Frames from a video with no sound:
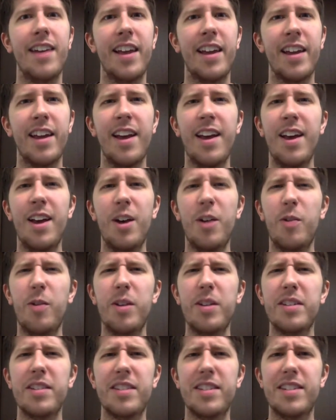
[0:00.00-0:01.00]
Like,
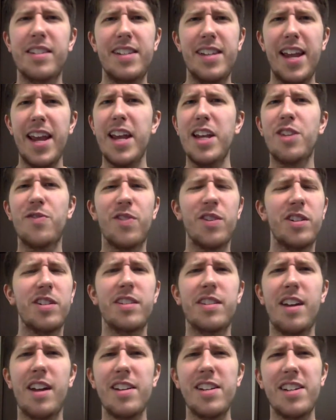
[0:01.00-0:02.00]
what is this staged
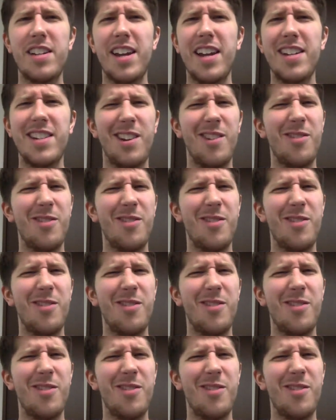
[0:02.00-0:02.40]
versus unstaged?